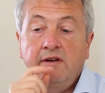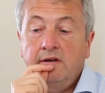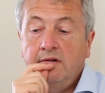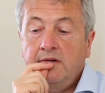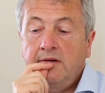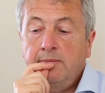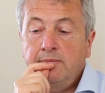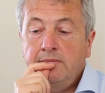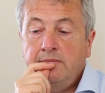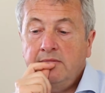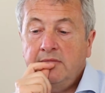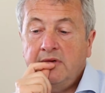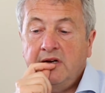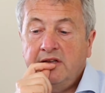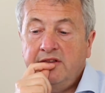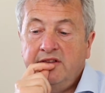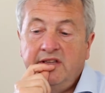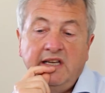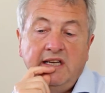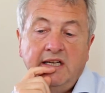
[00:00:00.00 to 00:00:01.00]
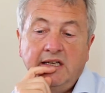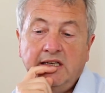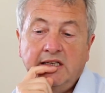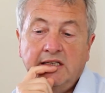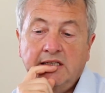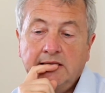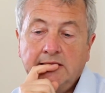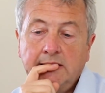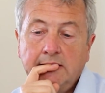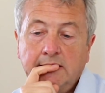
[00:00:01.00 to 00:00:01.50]
I
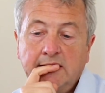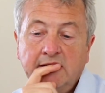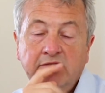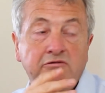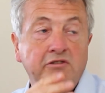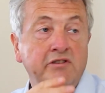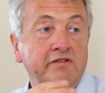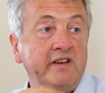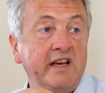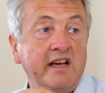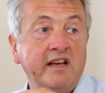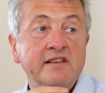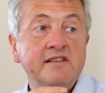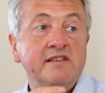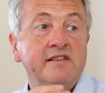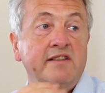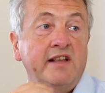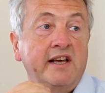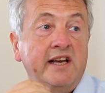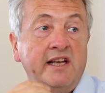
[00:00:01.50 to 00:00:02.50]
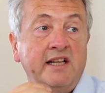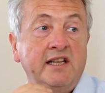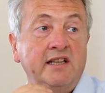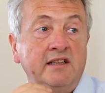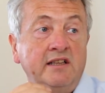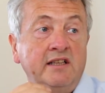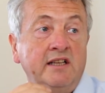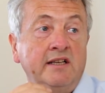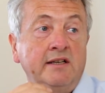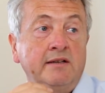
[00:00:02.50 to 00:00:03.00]
think in reverse
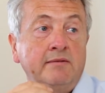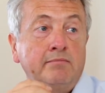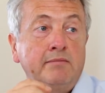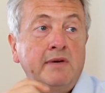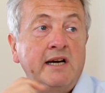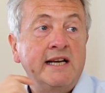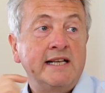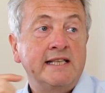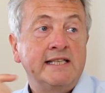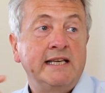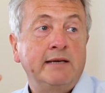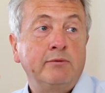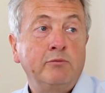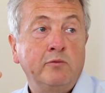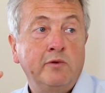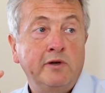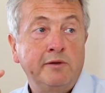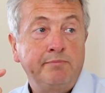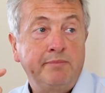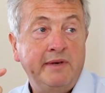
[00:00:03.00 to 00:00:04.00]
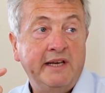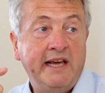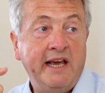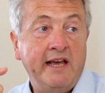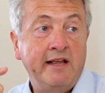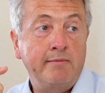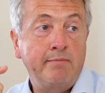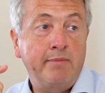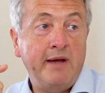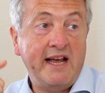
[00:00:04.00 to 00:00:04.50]
then, my team would be
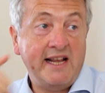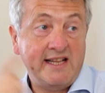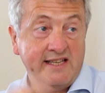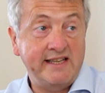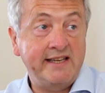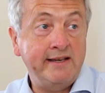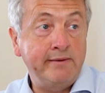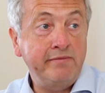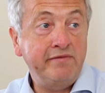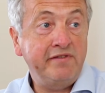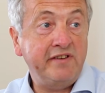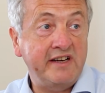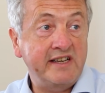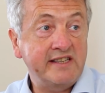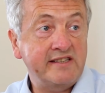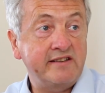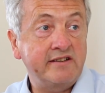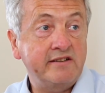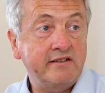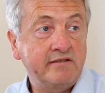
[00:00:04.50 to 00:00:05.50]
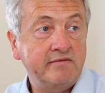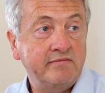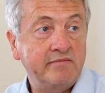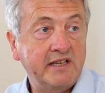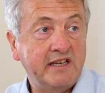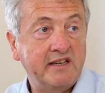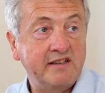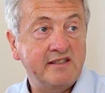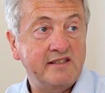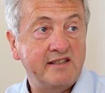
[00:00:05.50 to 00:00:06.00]
getting back to him faster
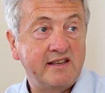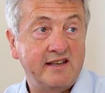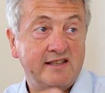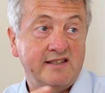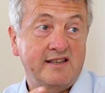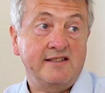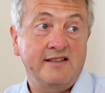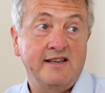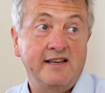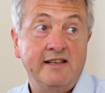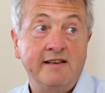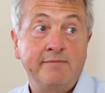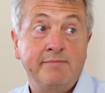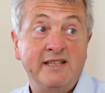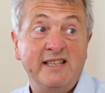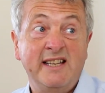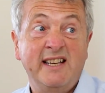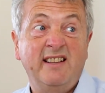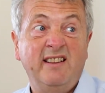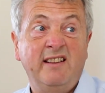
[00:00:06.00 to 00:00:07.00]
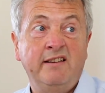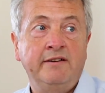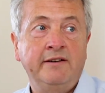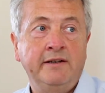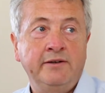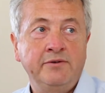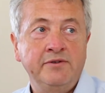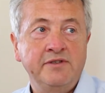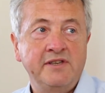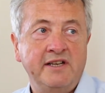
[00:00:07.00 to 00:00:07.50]
because, as I say, they've been digging their
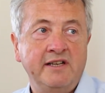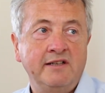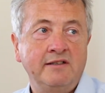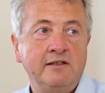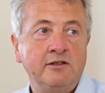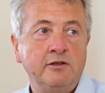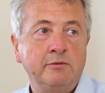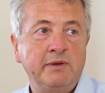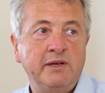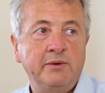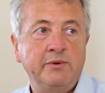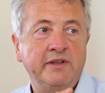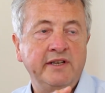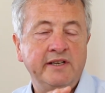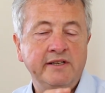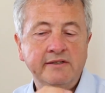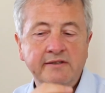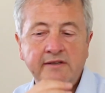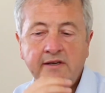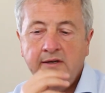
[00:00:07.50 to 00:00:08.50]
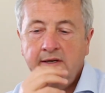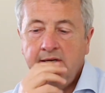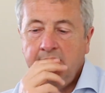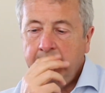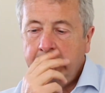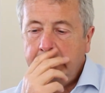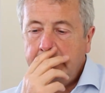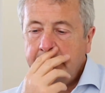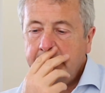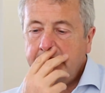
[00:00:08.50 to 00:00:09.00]
heels in a little bit with his.
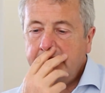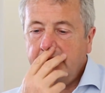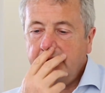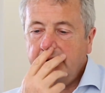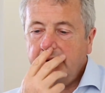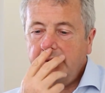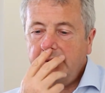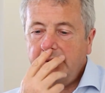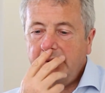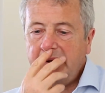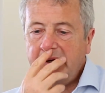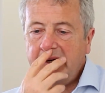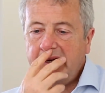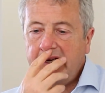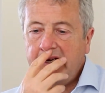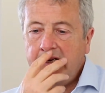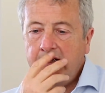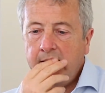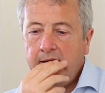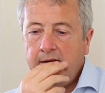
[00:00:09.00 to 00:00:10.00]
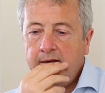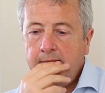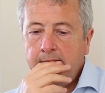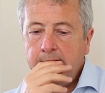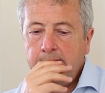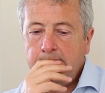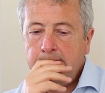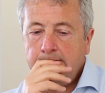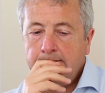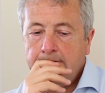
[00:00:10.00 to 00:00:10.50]
So,
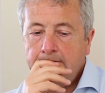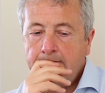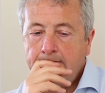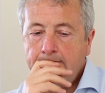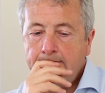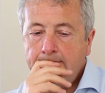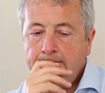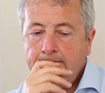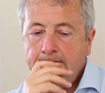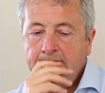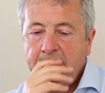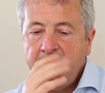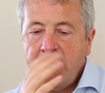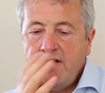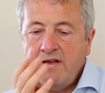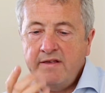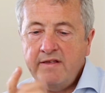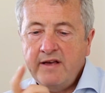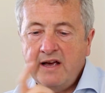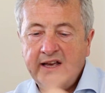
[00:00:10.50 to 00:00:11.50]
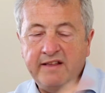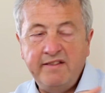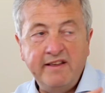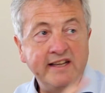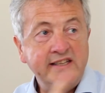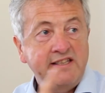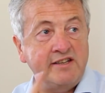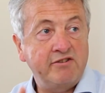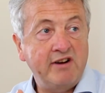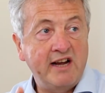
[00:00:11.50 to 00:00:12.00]
and the
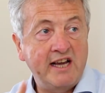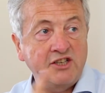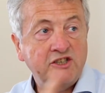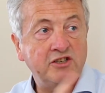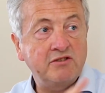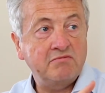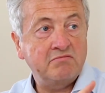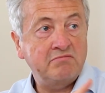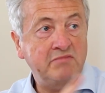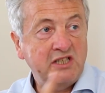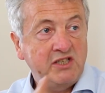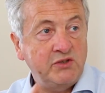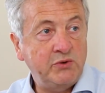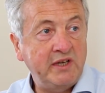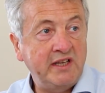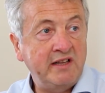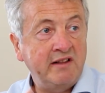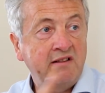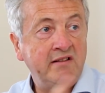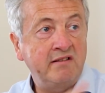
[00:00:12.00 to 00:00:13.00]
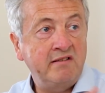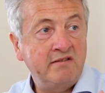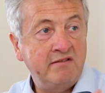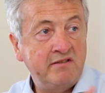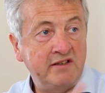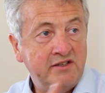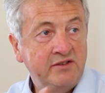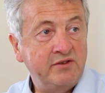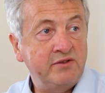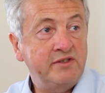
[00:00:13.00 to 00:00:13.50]
interaction between
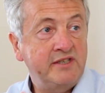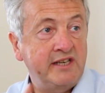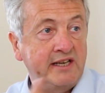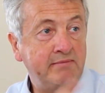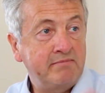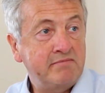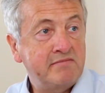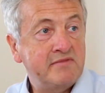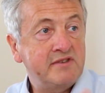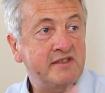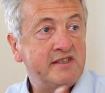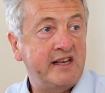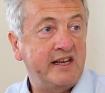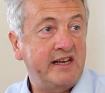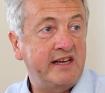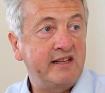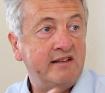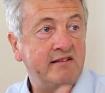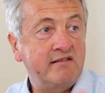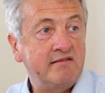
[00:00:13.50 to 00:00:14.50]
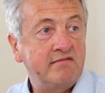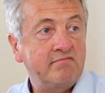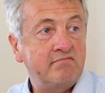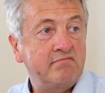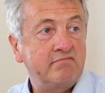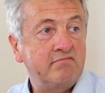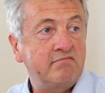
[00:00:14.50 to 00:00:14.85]
the two teams then,